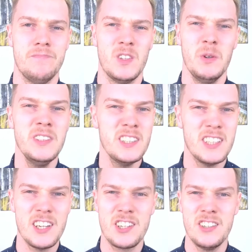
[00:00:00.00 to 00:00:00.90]
or
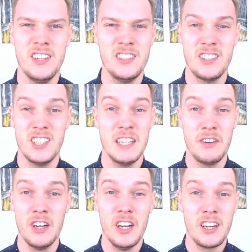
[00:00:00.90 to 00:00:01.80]
intercession is just
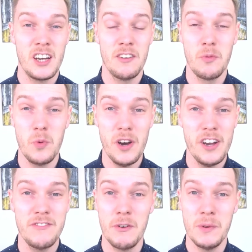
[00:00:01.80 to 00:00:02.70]
another kind of
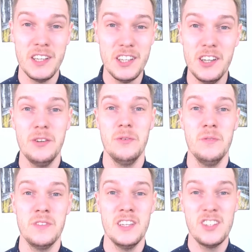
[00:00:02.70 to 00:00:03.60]
word that we
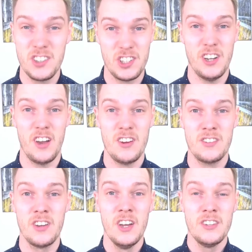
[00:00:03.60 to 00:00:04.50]
use in the church
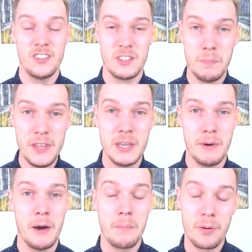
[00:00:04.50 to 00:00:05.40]
to, to speak
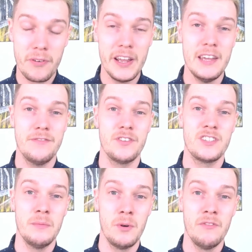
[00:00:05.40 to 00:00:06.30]
about praying for
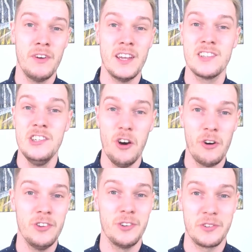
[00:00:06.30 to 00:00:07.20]
someone that is
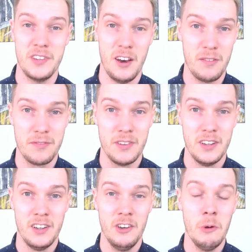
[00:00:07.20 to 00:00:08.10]
not yourself,
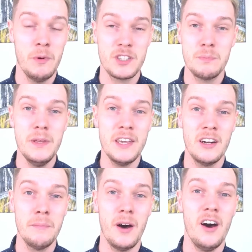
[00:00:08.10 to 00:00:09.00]
almost speaking
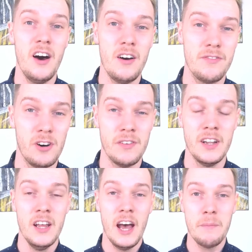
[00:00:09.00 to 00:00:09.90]
on behalf of
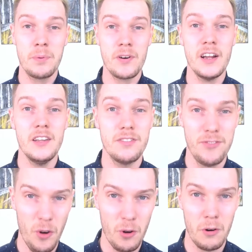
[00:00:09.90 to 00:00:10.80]
and praying
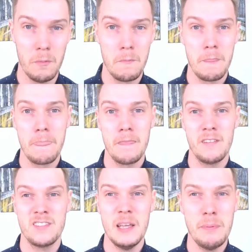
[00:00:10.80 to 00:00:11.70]
for,
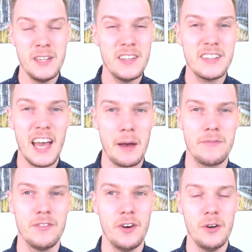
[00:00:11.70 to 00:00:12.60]
stepping in the gap
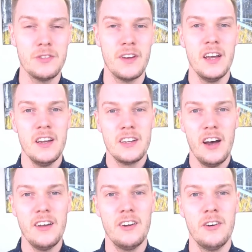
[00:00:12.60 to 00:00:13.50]
for those that
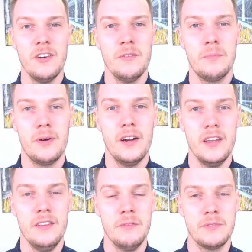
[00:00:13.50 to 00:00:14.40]
cannot
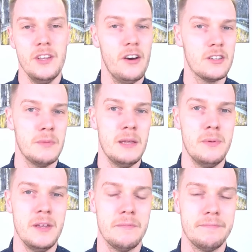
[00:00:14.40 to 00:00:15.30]
pray themselves, maybe.